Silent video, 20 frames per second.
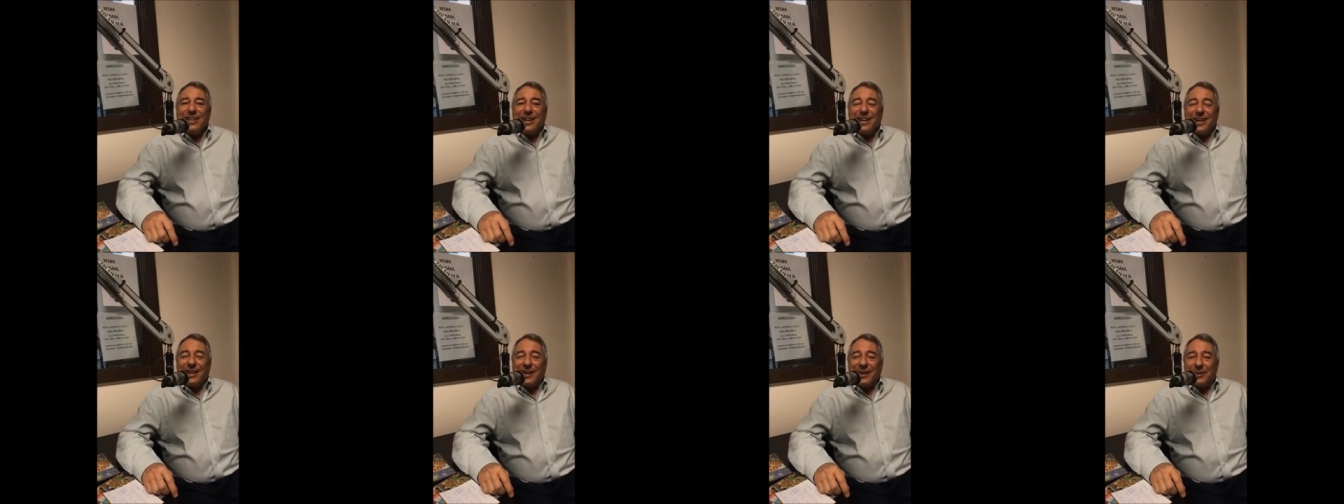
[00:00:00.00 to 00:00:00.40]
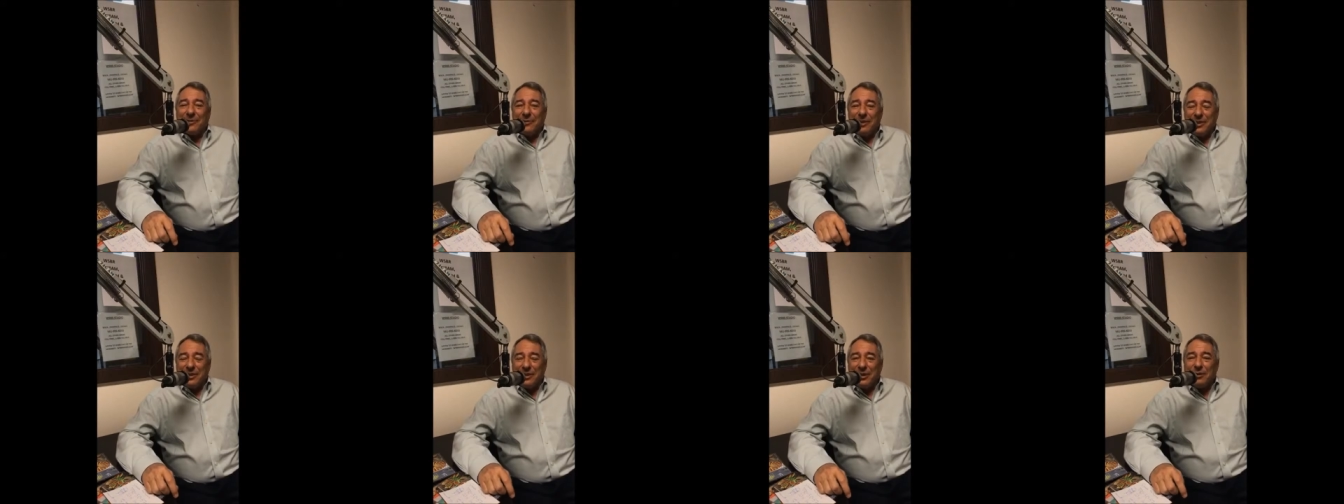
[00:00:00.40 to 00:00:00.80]
Uh,
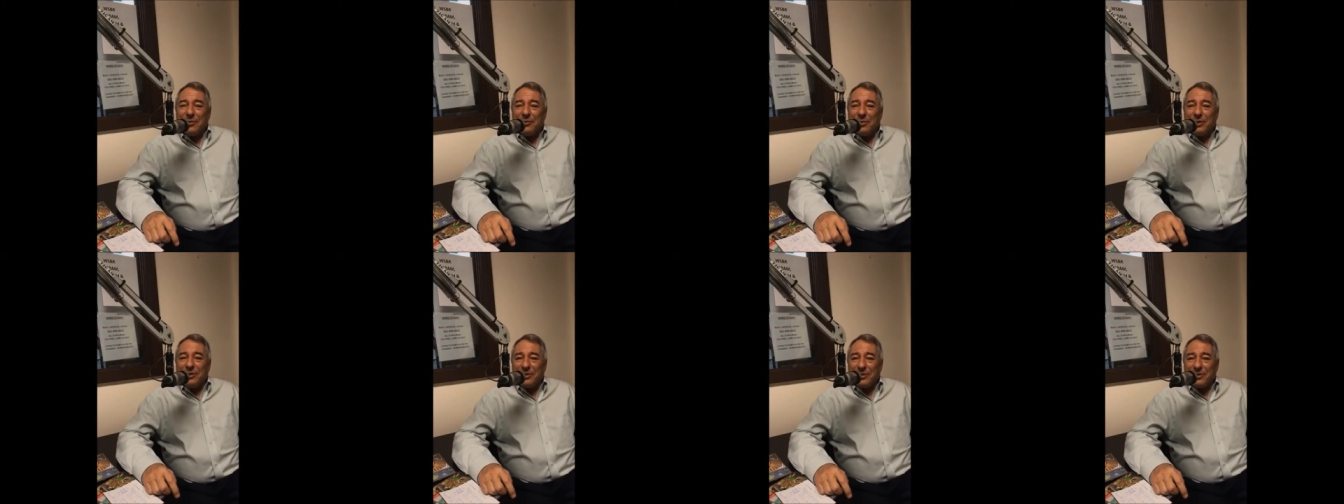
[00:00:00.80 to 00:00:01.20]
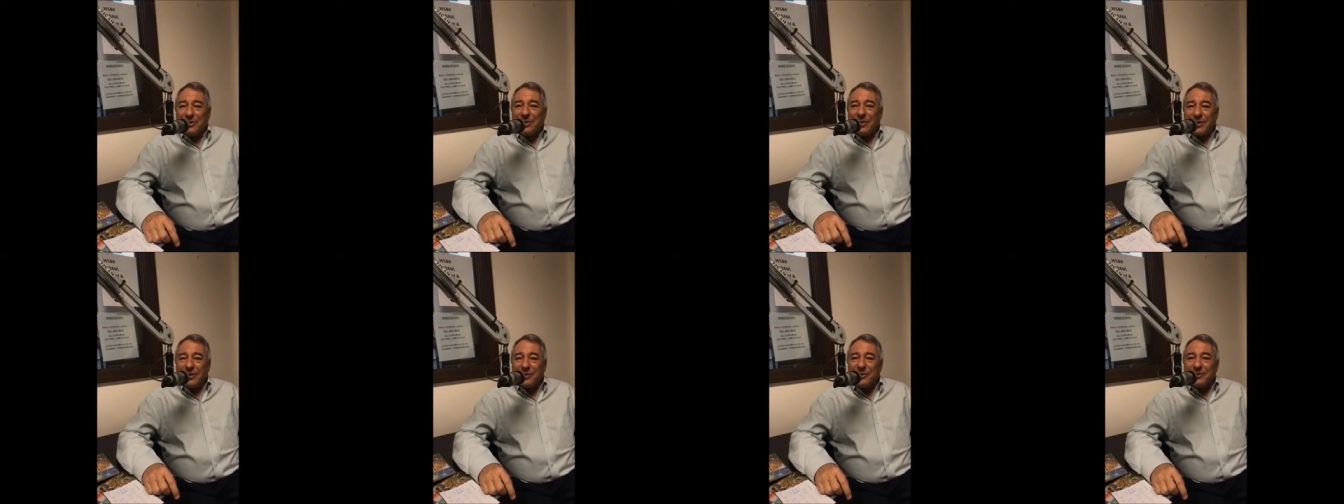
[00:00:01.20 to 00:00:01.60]
we know which
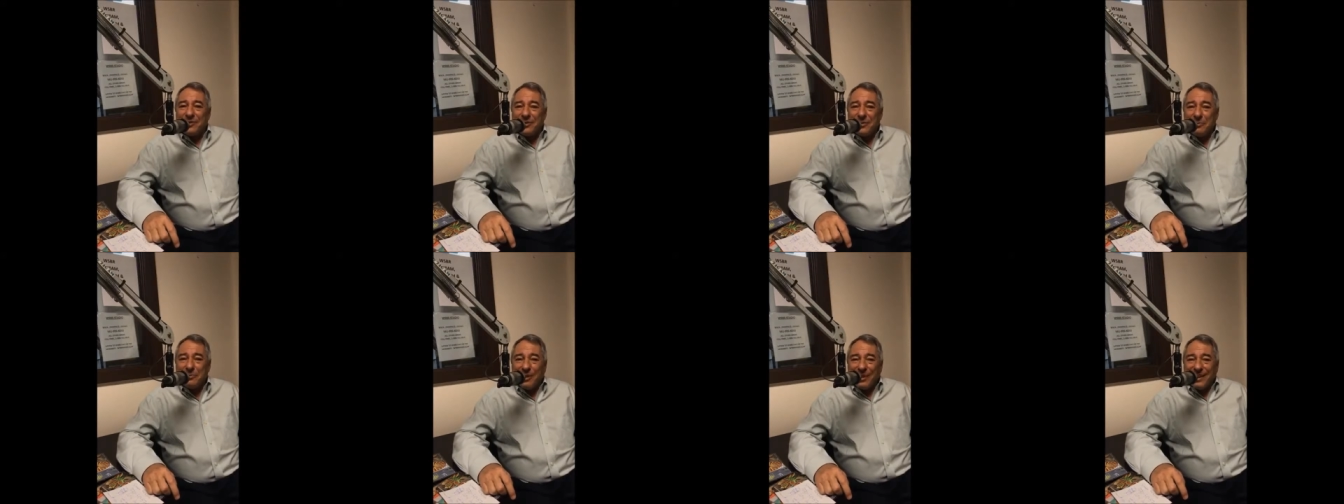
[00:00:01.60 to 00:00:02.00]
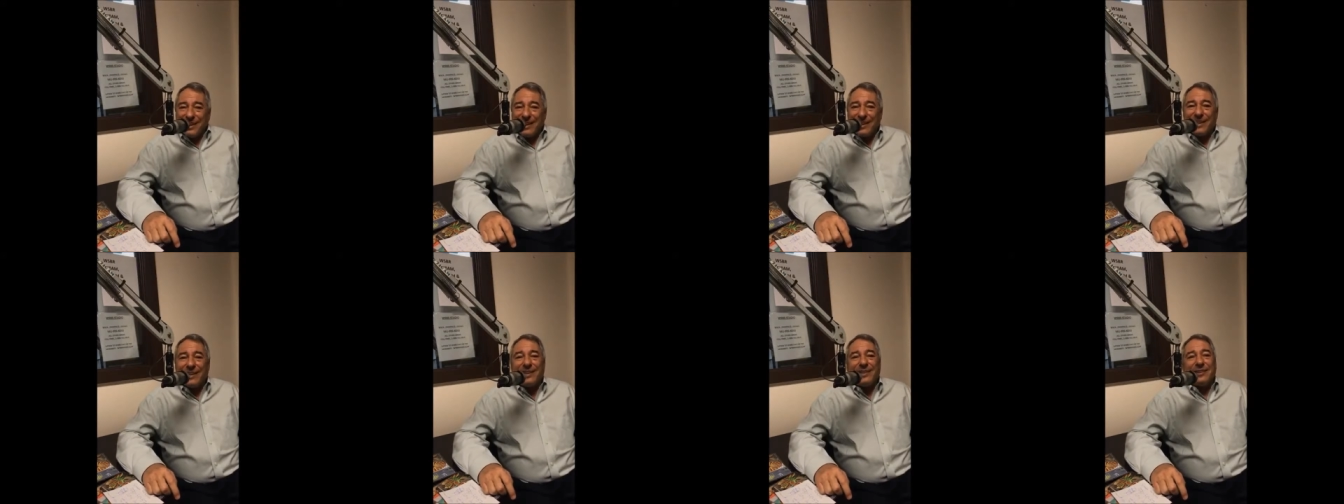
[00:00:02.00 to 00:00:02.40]
lawyers to
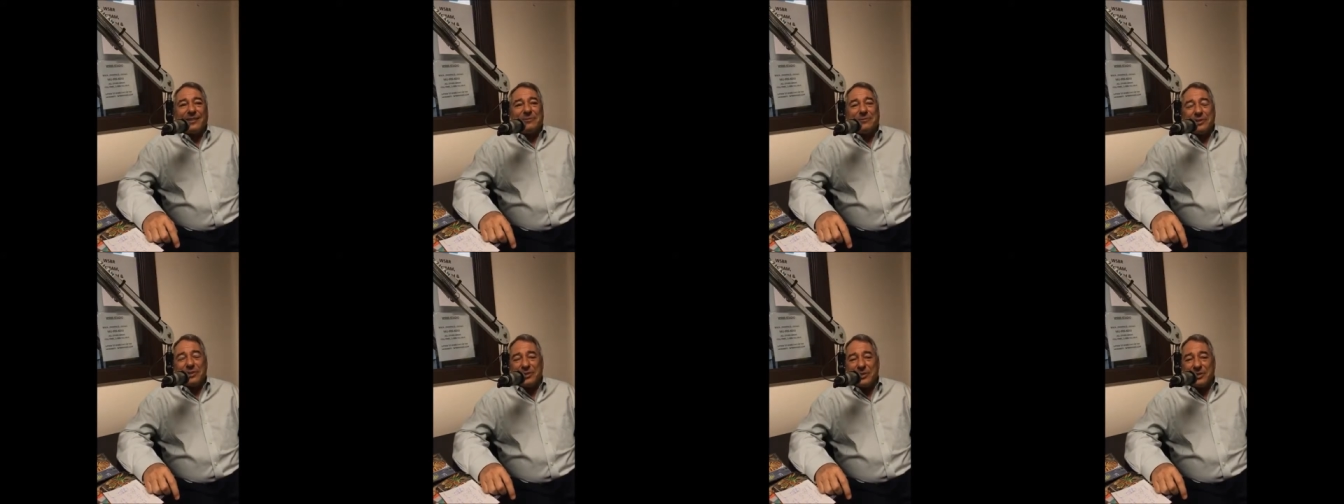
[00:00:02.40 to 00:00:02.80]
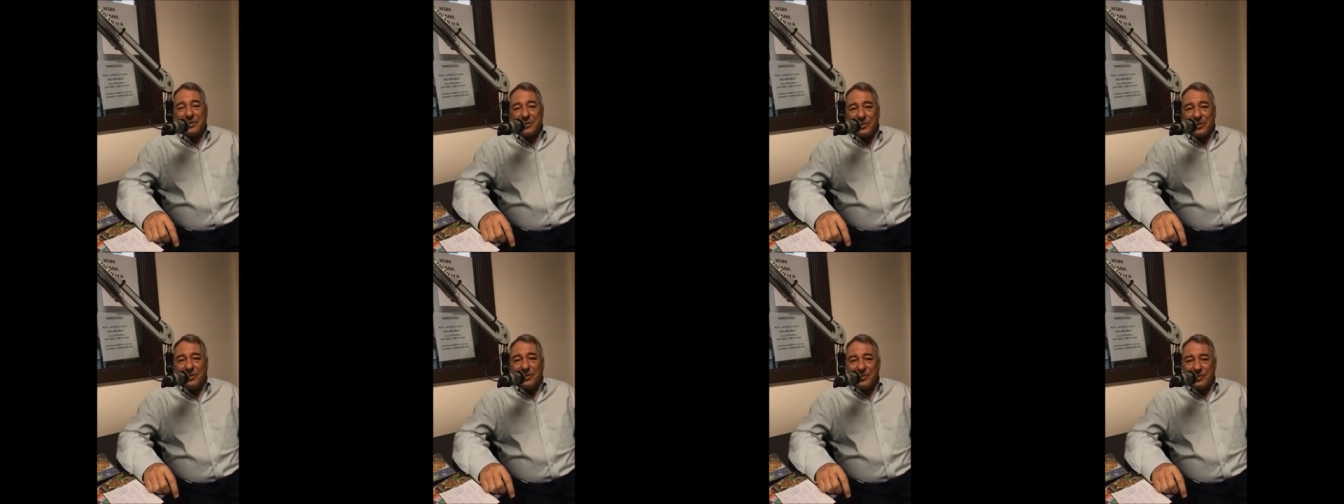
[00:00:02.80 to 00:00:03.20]
bring in and which
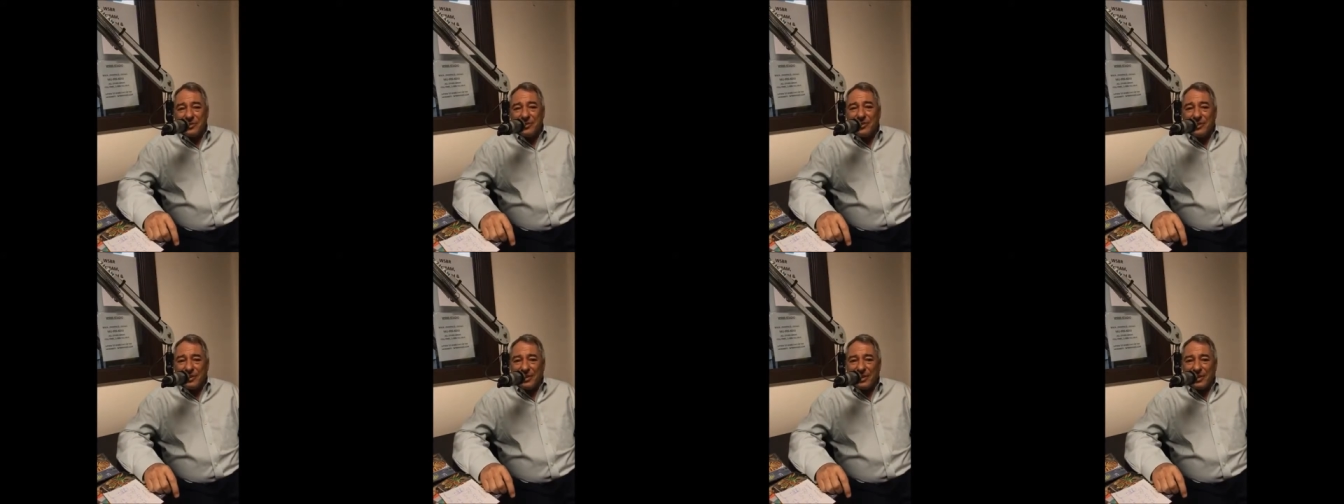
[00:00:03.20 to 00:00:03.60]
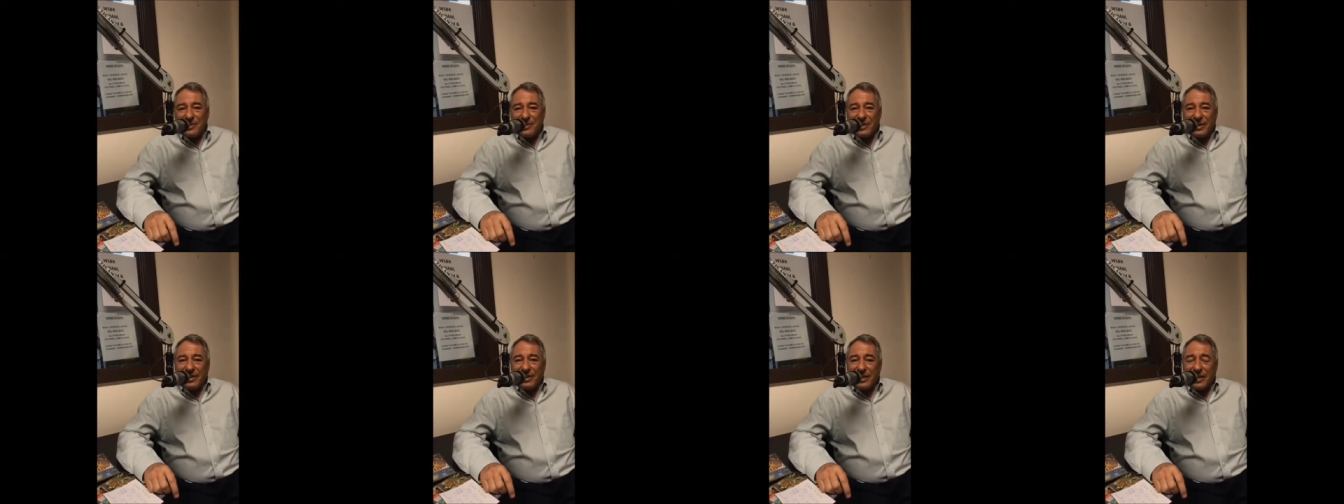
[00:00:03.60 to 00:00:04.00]
consultants and
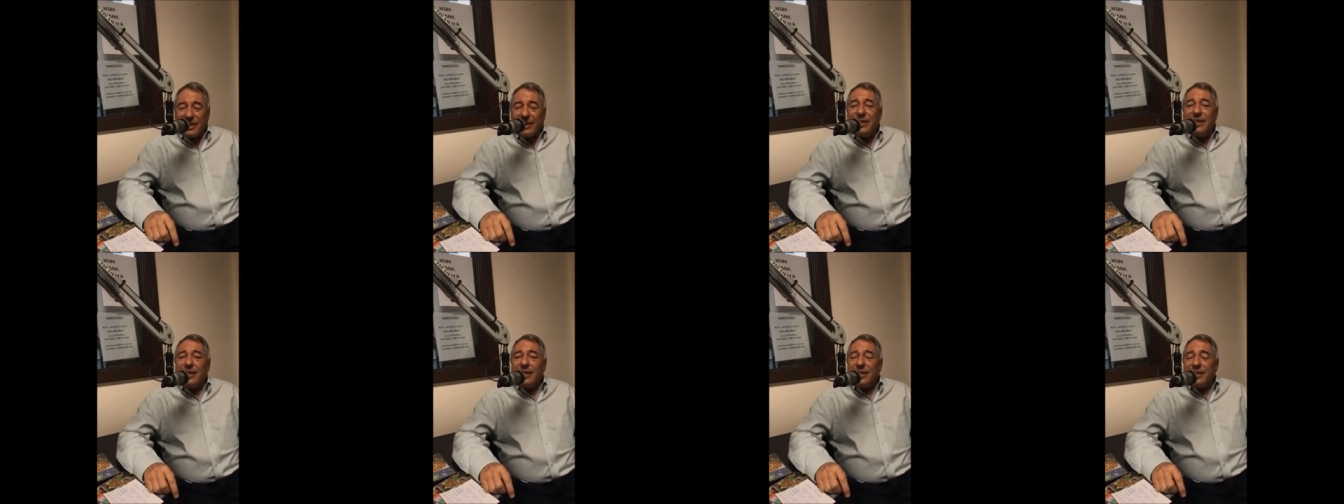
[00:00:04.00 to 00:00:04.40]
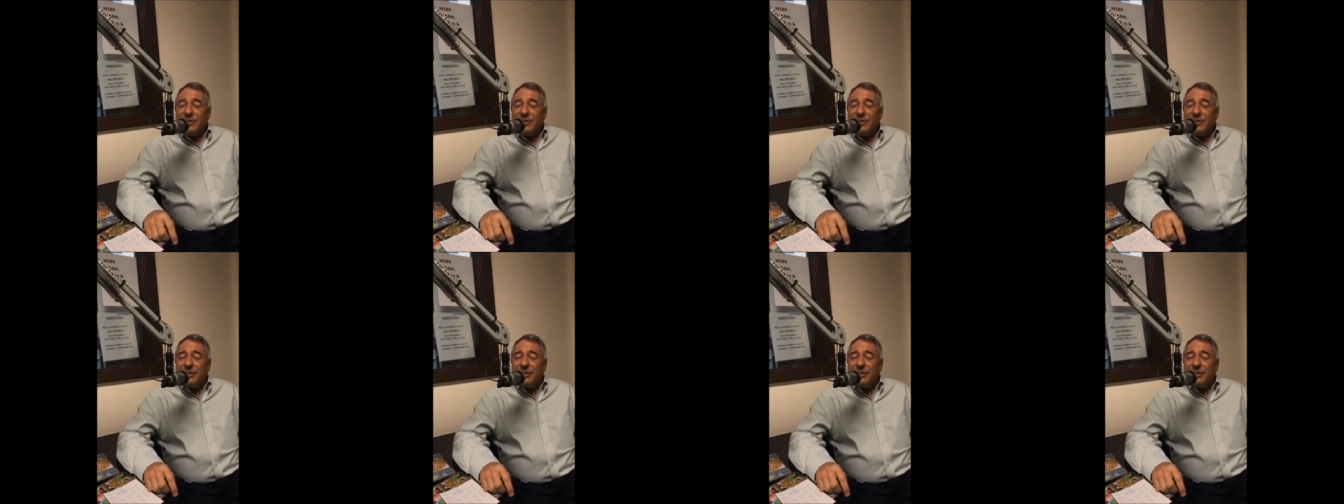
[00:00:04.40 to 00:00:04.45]
things like that